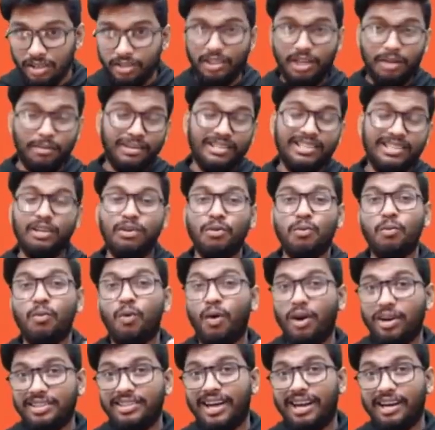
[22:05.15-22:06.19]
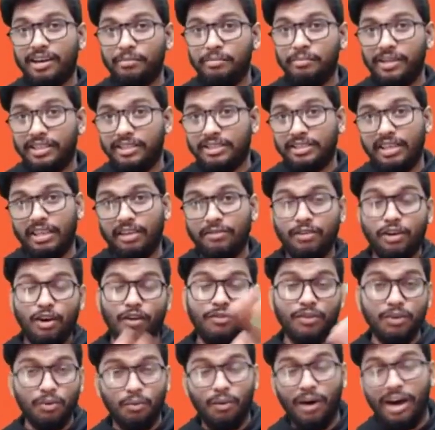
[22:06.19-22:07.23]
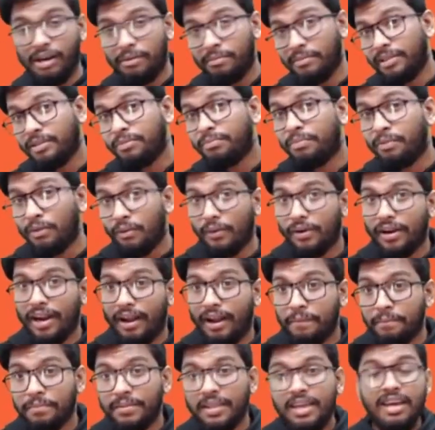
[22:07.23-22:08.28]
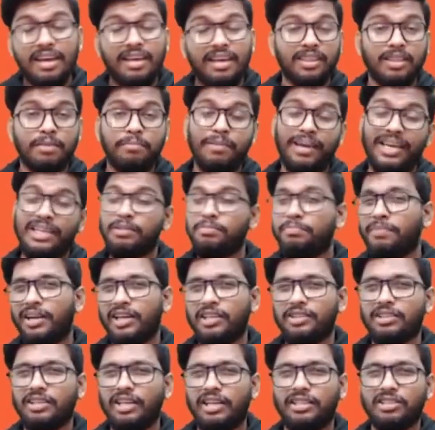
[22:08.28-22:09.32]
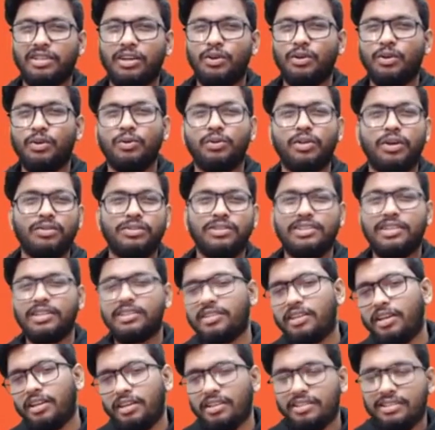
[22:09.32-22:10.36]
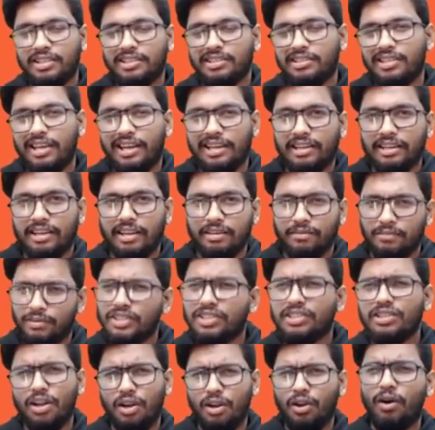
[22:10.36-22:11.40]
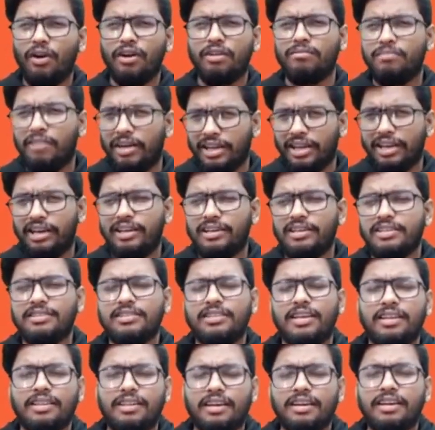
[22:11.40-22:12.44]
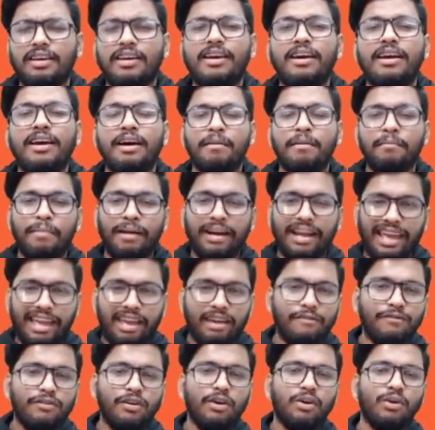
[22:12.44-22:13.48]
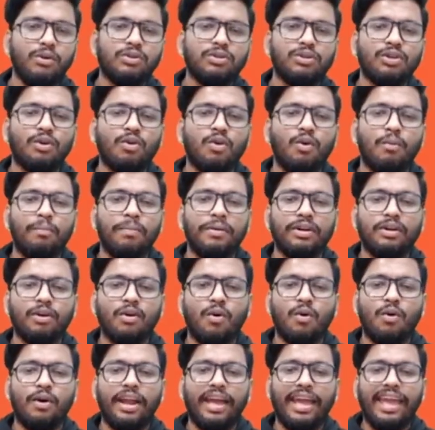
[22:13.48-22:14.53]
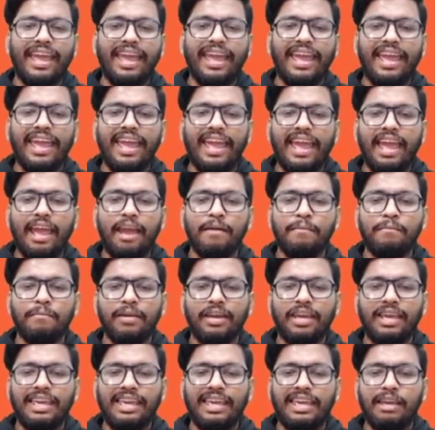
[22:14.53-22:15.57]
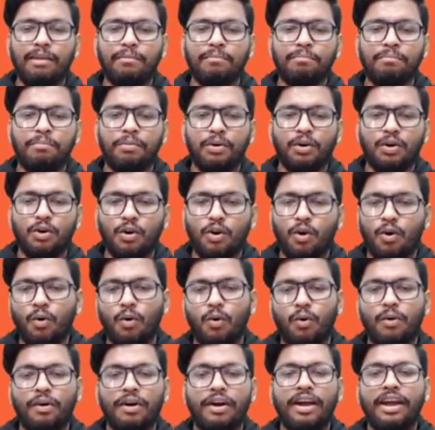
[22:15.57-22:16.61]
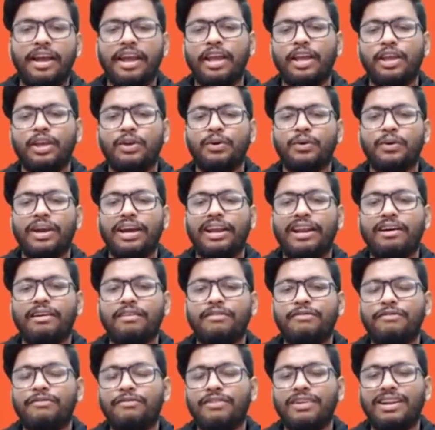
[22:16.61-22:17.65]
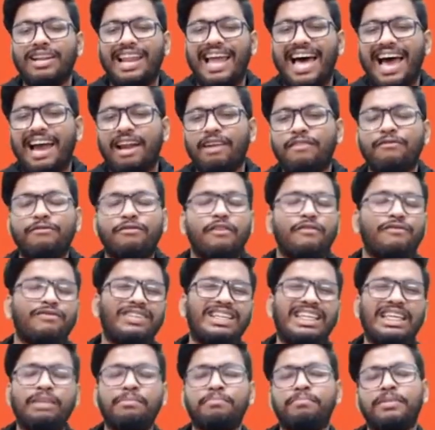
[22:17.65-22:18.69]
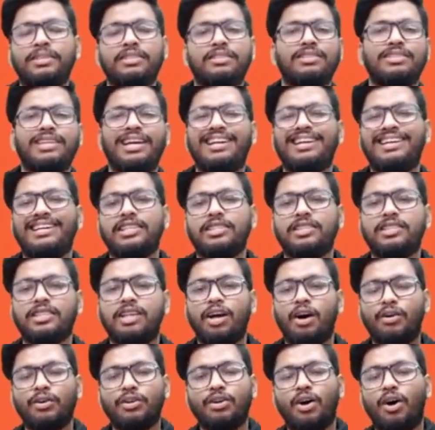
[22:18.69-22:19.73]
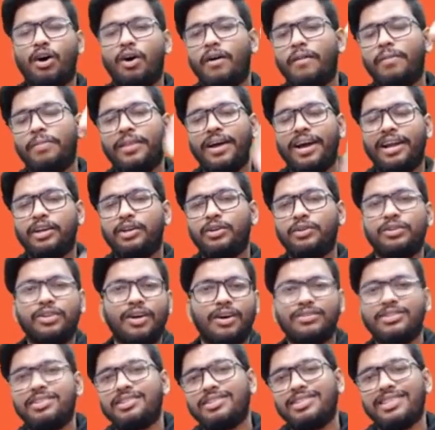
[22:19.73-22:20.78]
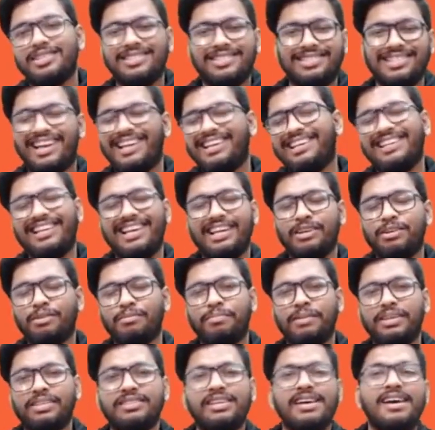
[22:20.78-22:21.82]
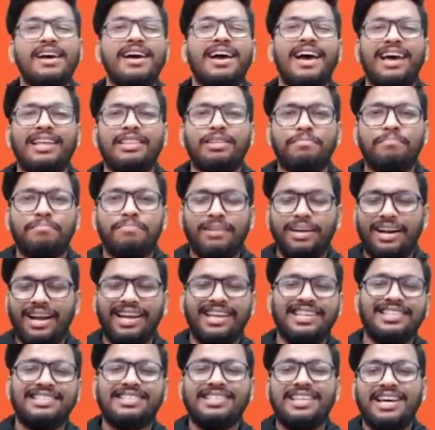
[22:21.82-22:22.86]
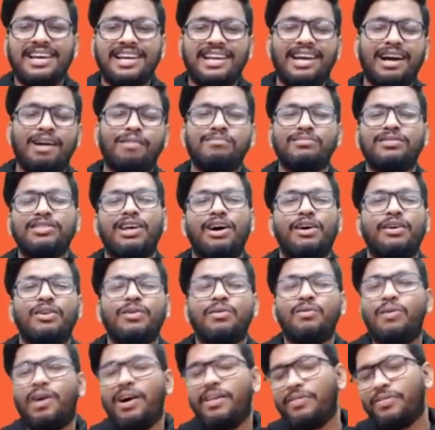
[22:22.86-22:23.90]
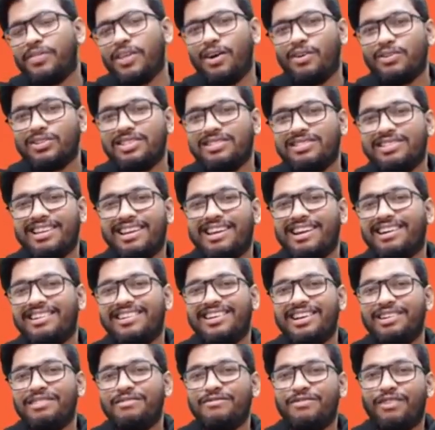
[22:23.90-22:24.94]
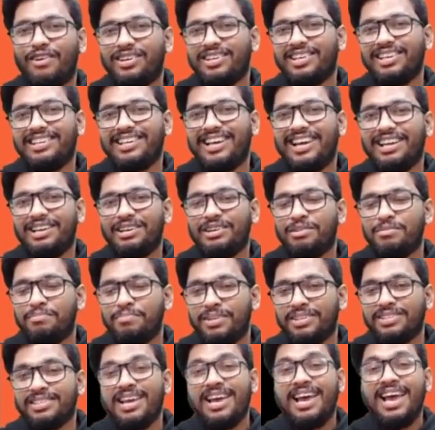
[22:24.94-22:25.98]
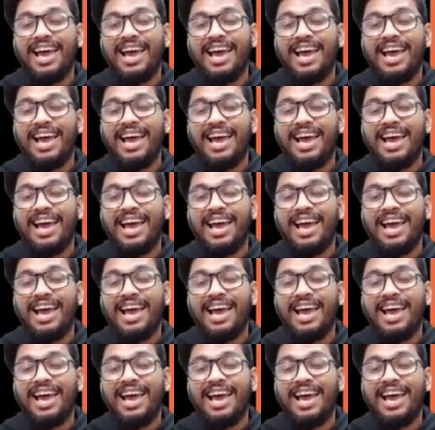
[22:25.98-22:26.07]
So let me tell you what that means. If you go for the one month program, the base price of that is around two thousand six hundred ninety-nine, which is a lot of money, I understand that. But if you use the coupon code A M E P R O, you get a flat fifty percent discount on that two thousand six hundred ninety-nine rupees, and the price comes down to one thousand three hundred forty-nine rupees.